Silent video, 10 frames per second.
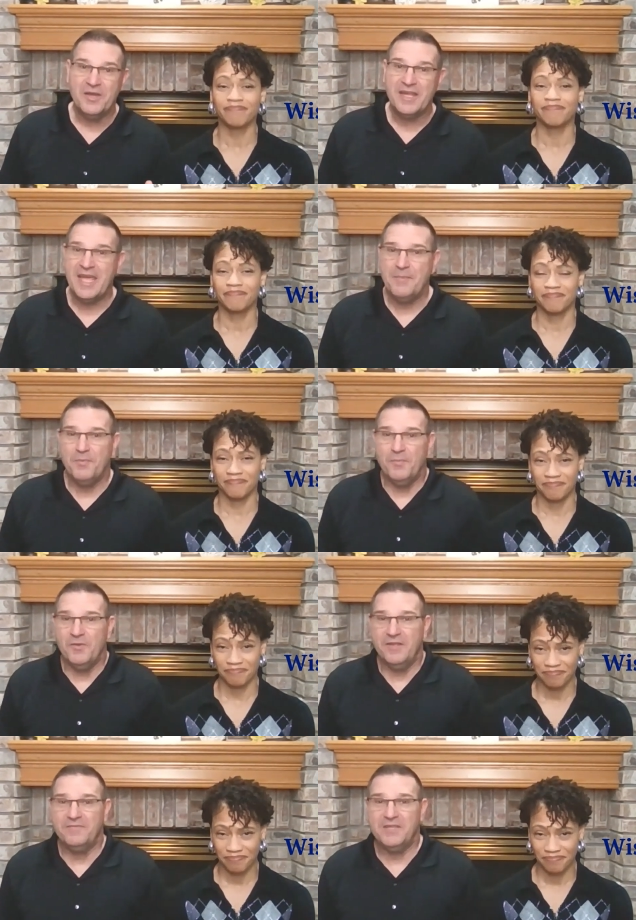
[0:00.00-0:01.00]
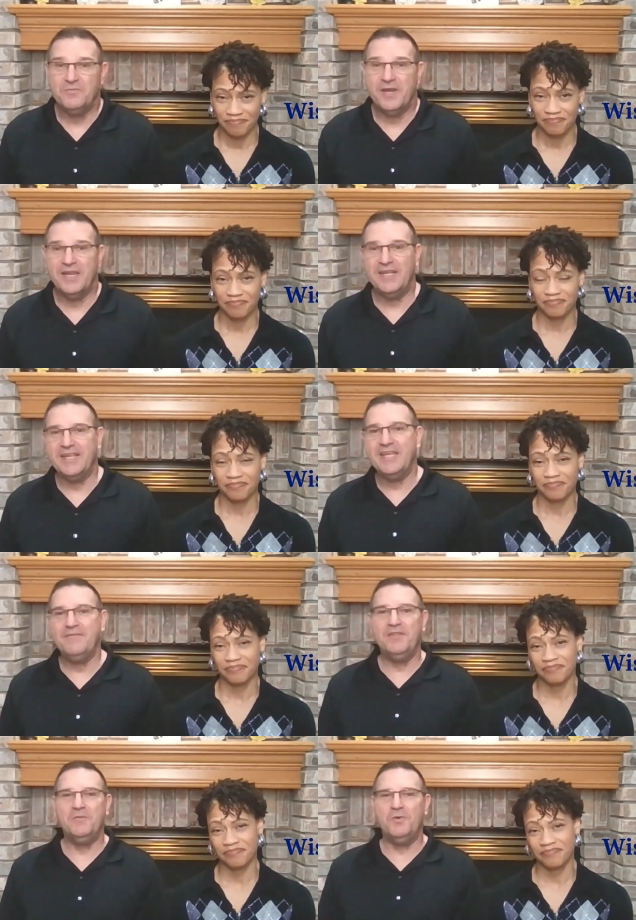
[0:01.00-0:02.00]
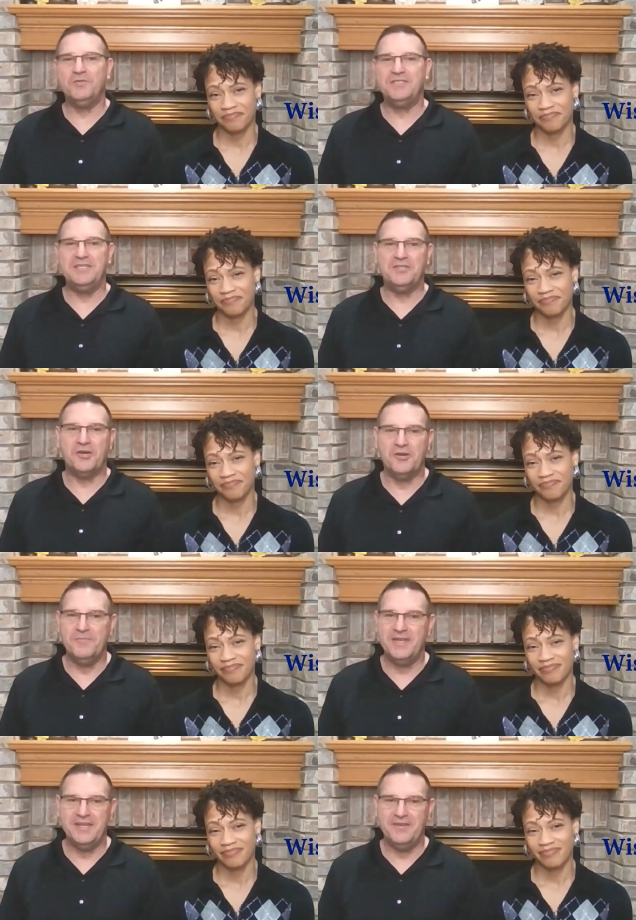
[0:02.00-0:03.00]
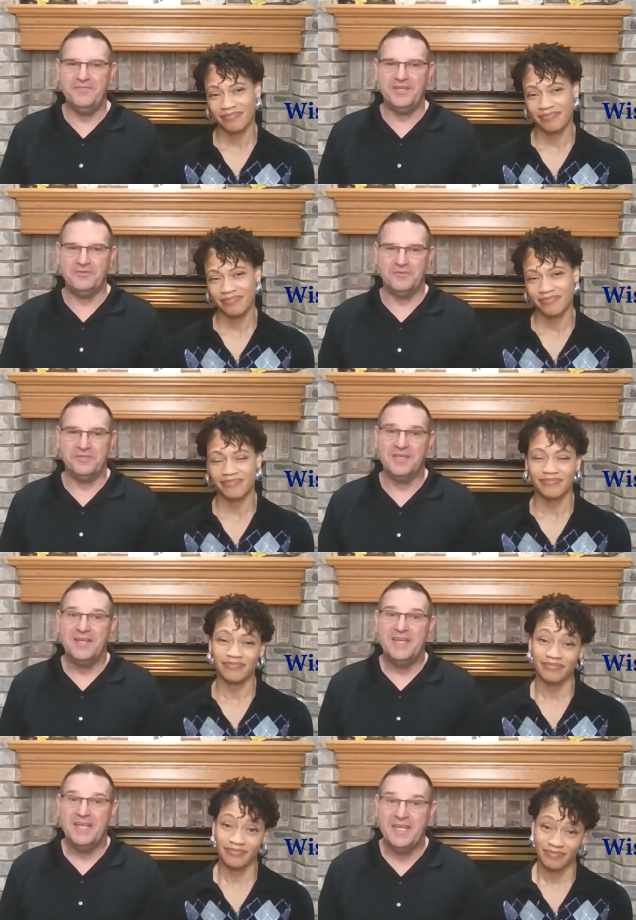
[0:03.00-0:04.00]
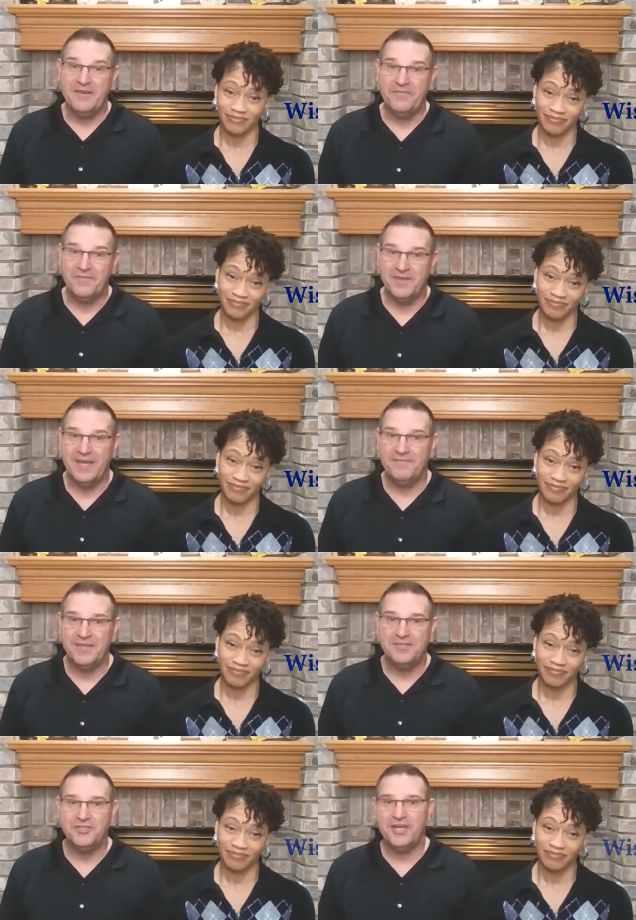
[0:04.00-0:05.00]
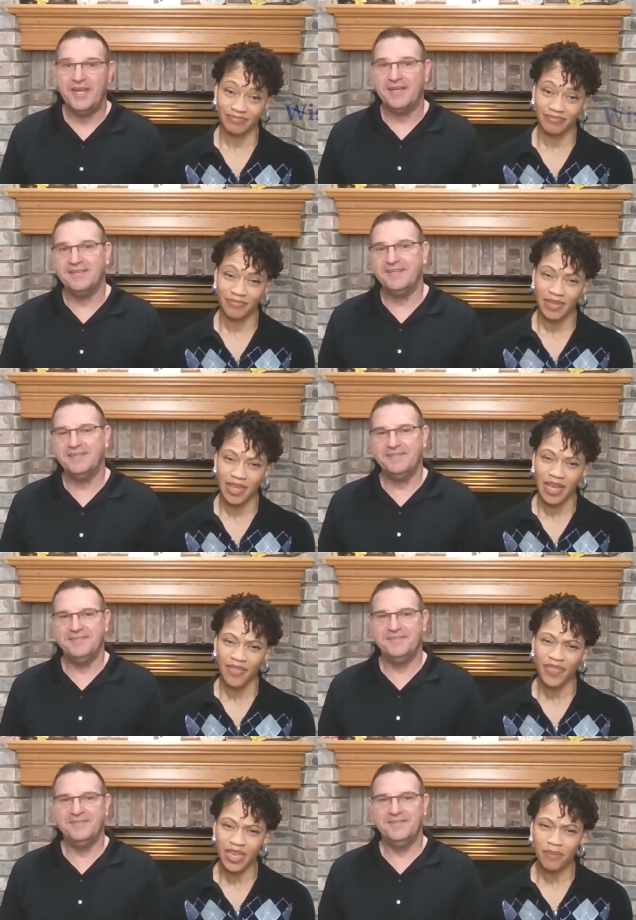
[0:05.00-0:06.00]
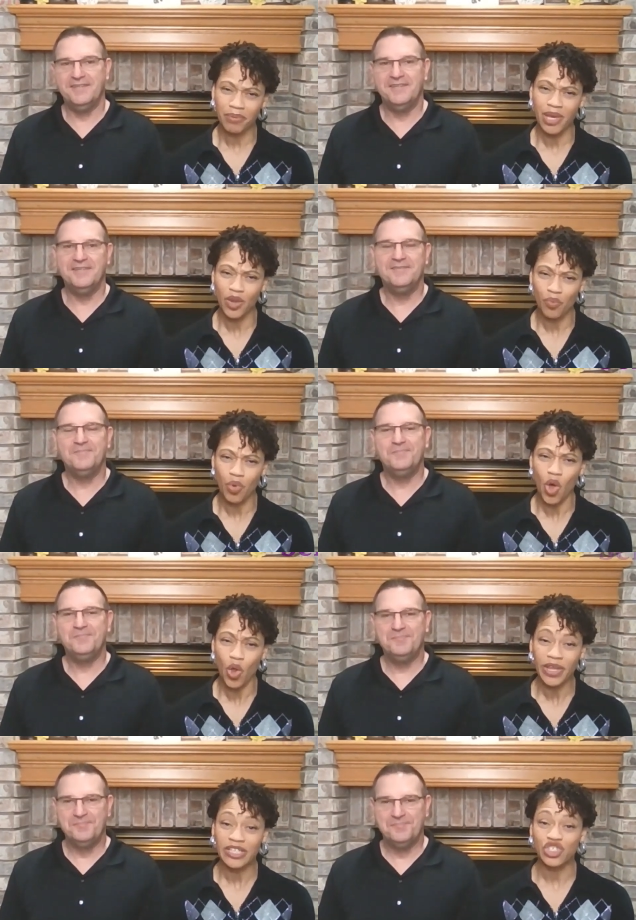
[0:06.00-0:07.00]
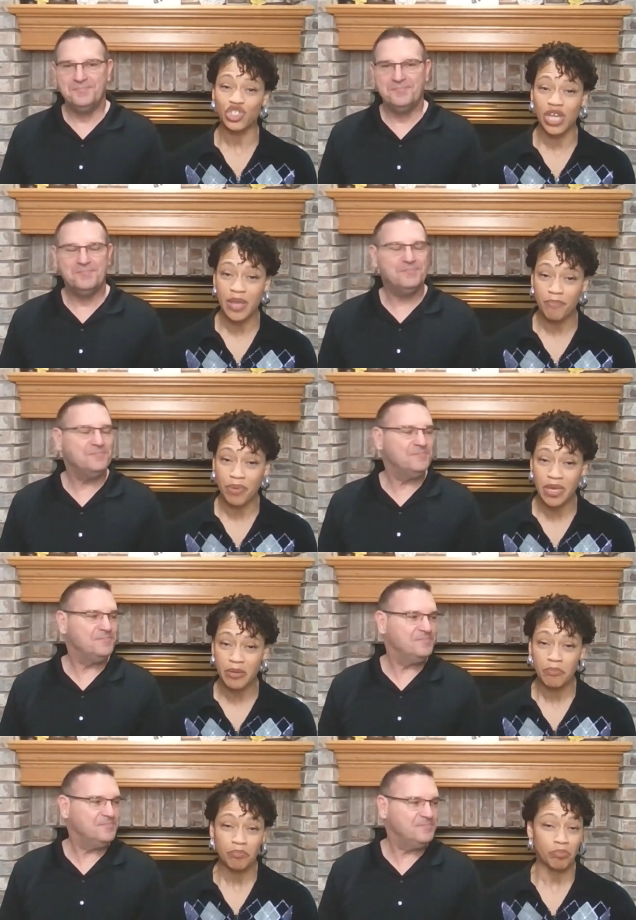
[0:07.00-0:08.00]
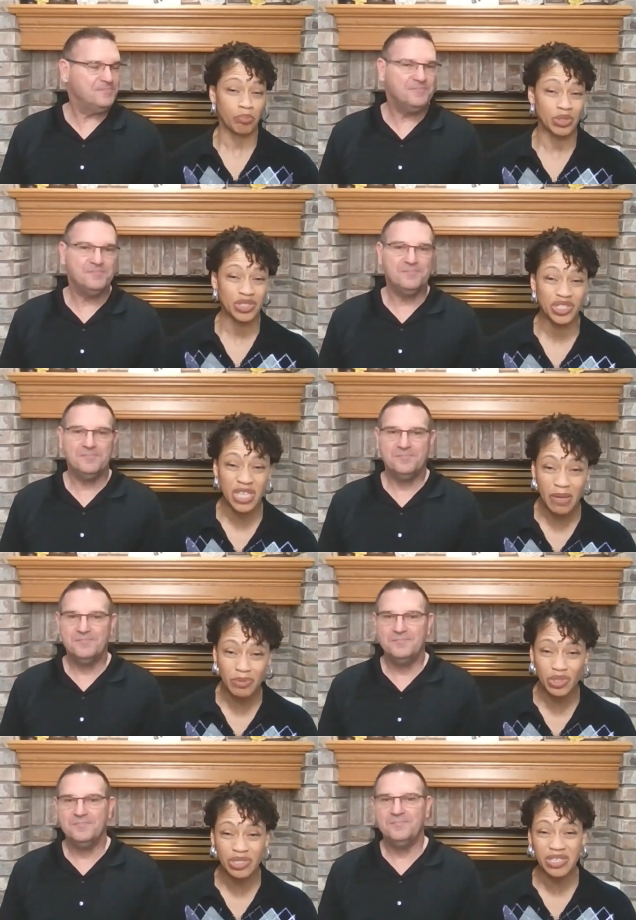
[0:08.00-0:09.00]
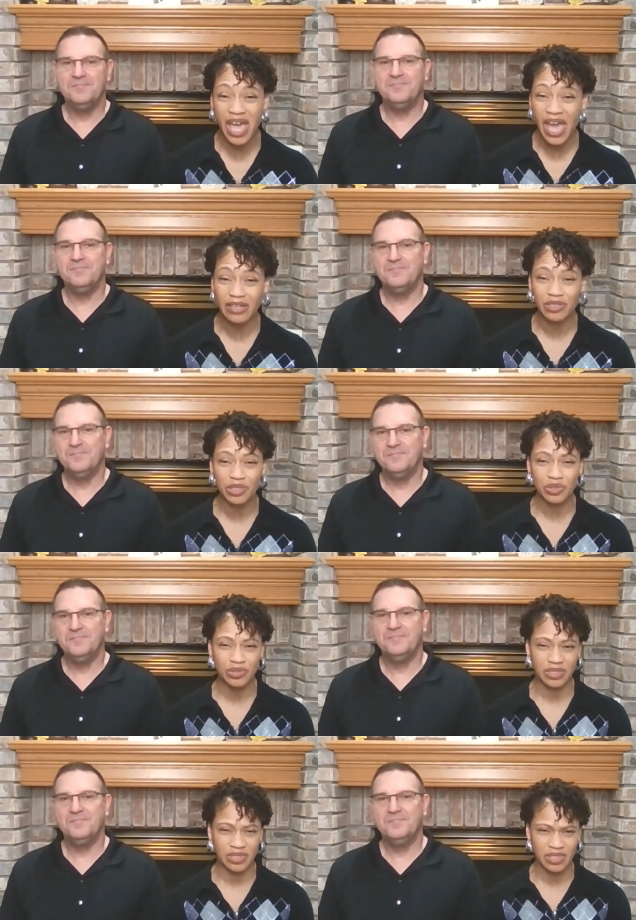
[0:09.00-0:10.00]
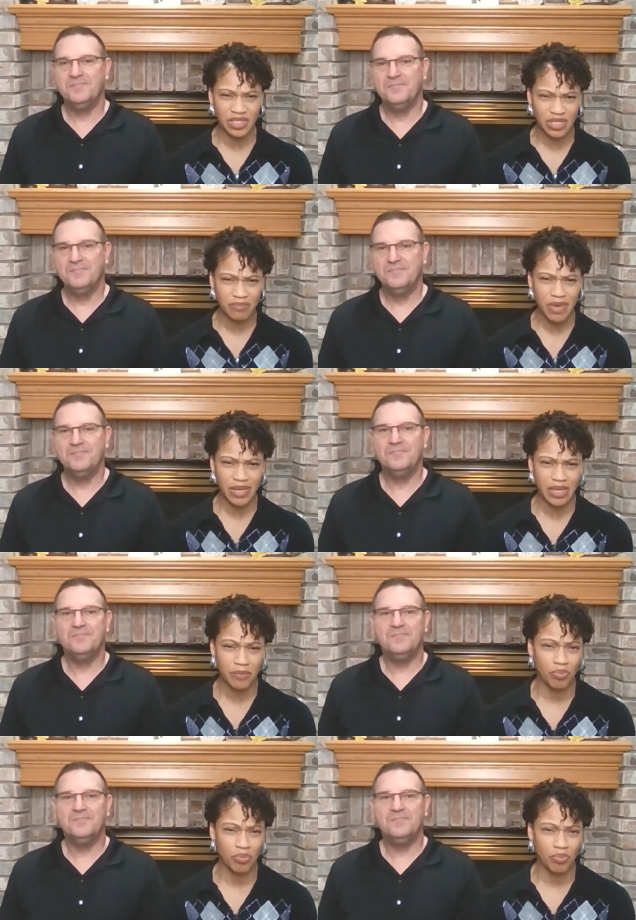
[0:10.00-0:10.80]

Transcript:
Speaker 1: capable of derailing even the most determined individuals if left unchecked.
Speaker 2: They can play a role in shaping perceptions, attitudes, decision making